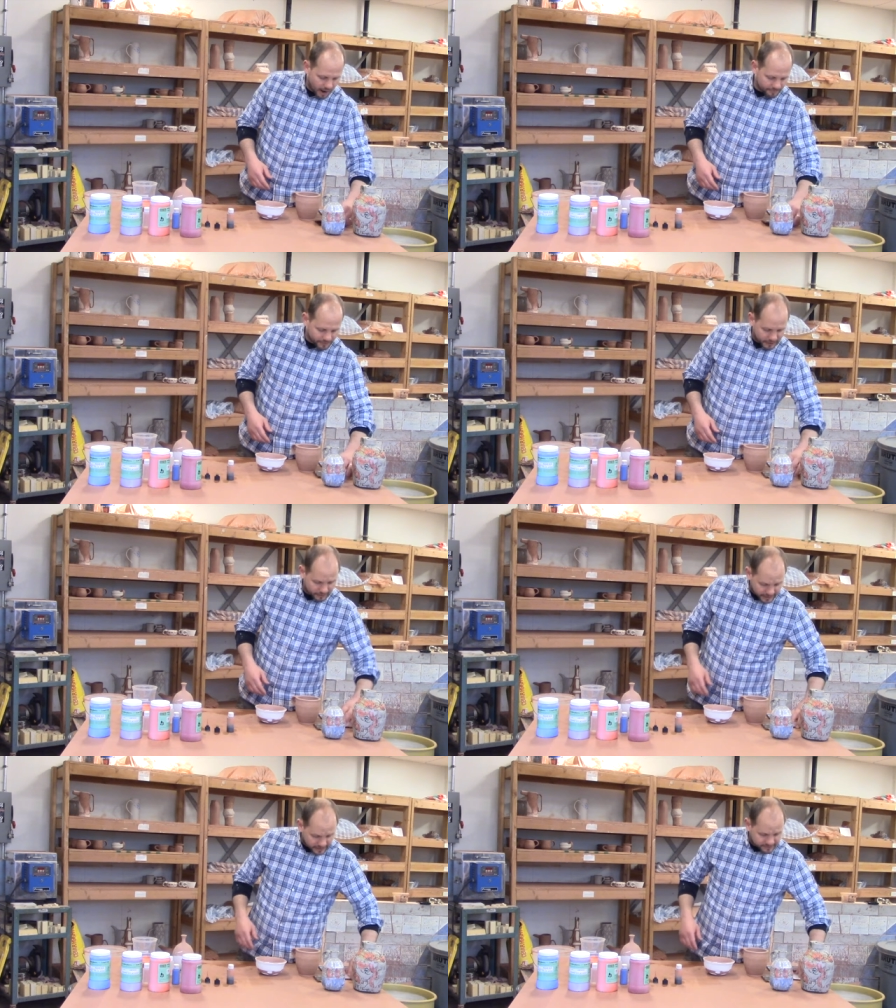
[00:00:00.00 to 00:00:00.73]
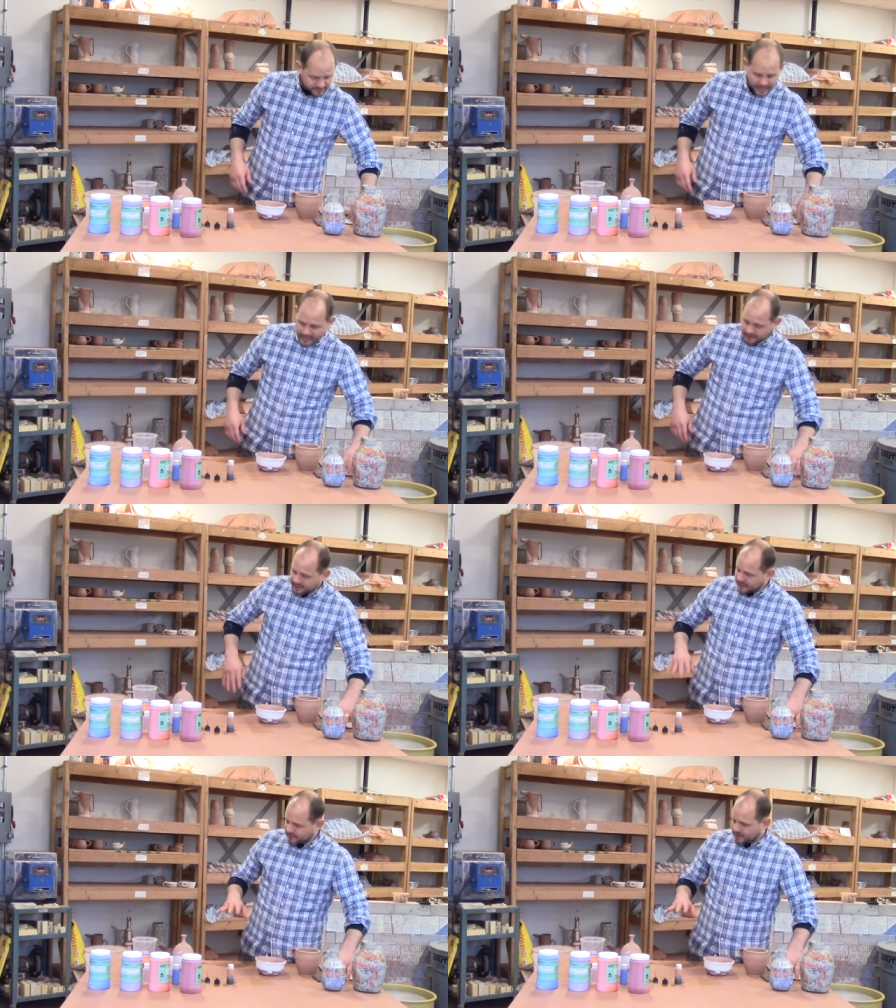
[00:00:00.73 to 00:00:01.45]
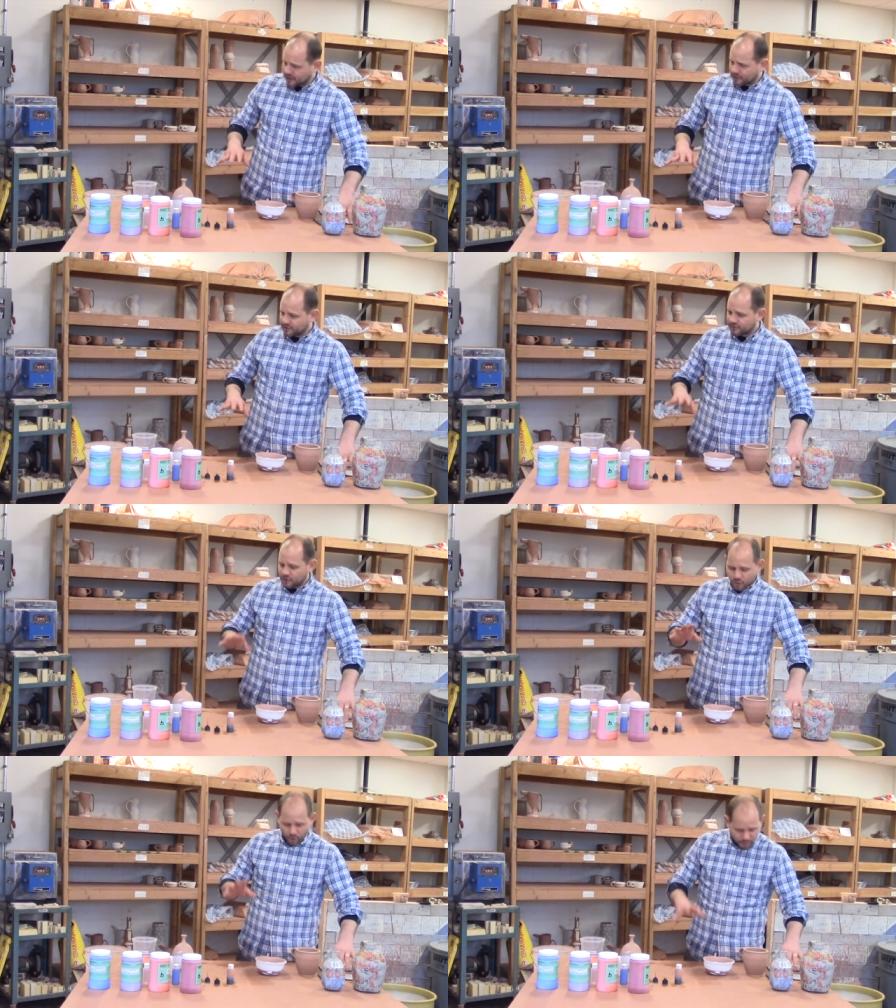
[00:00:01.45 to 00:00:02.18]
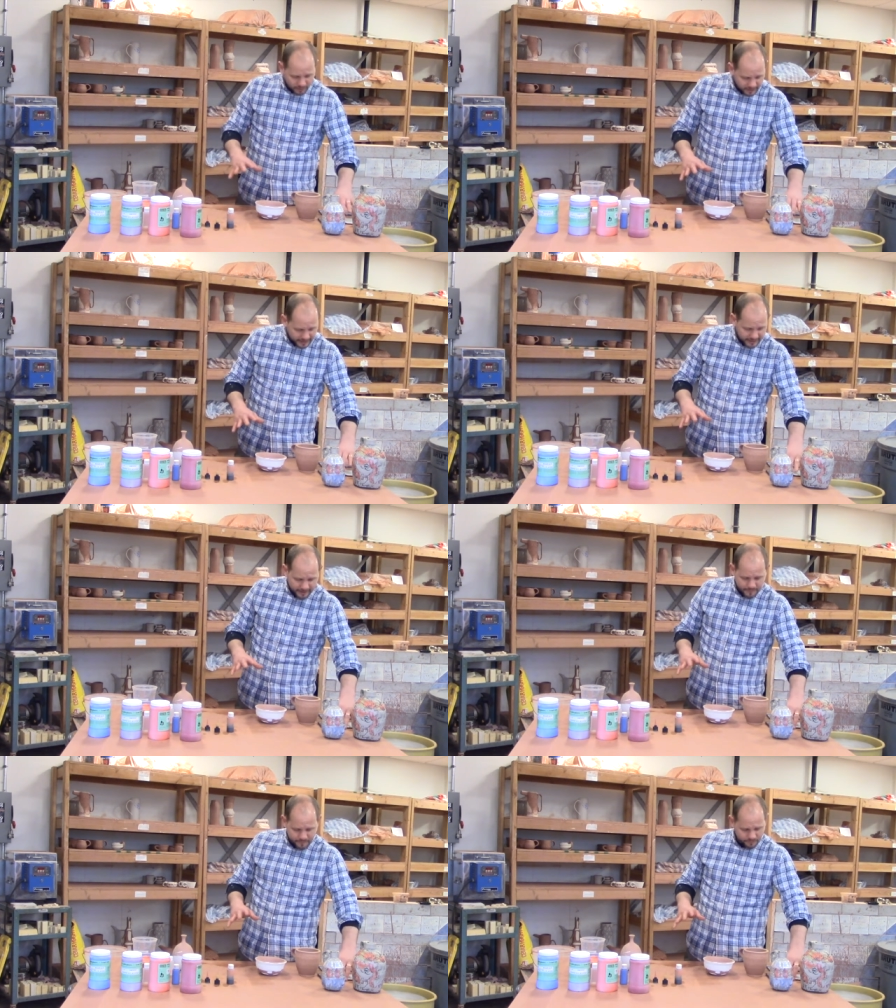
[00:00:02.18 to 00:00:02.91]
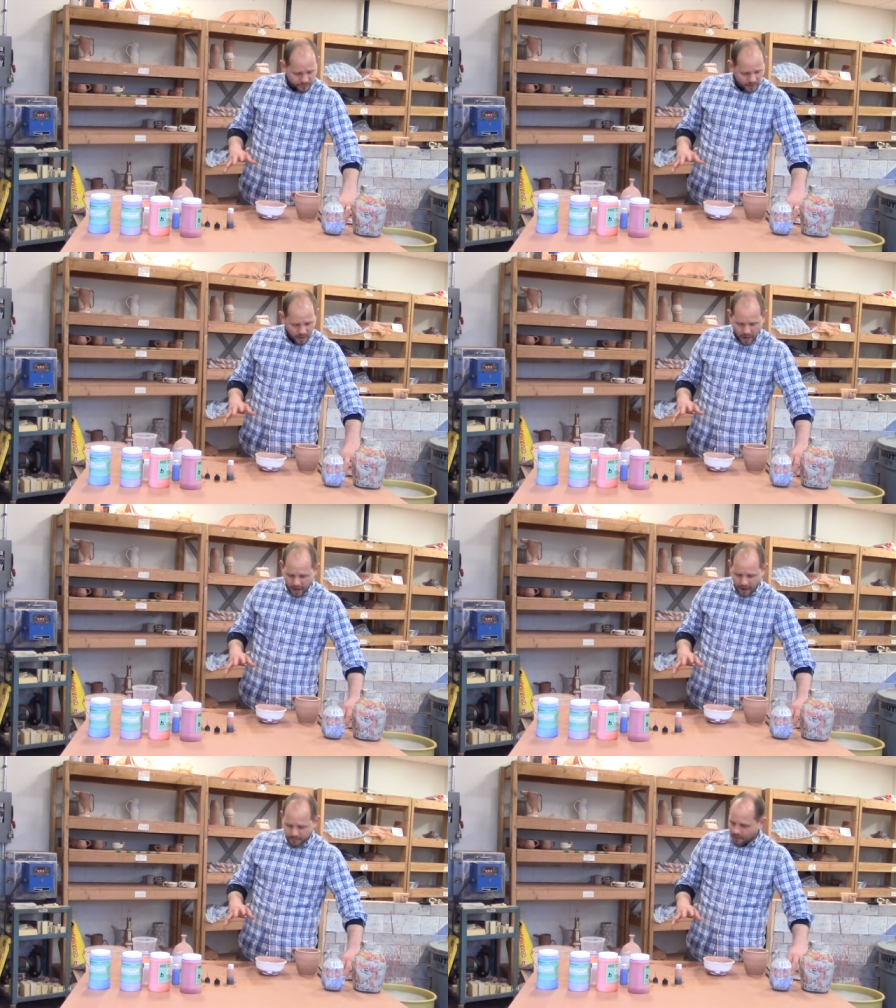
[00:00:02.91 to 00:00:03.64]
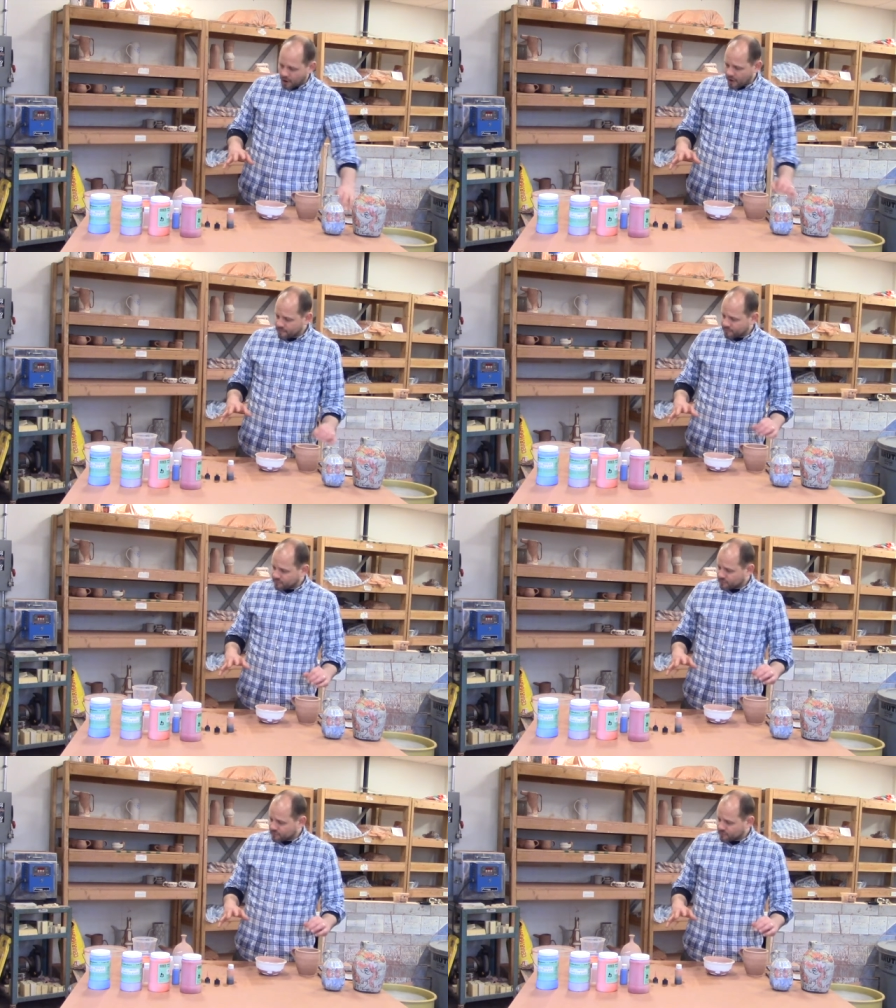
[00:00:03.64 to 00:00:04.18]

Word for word: Um, like I said, these colorants normally um,